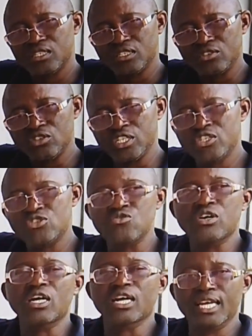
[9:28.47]
you need to
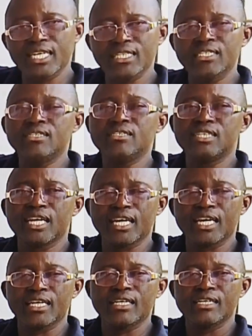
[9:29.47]
clean
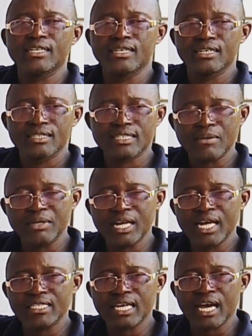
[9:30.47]
the
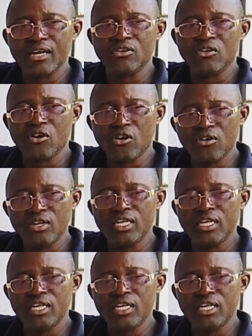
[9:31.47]
terminals and all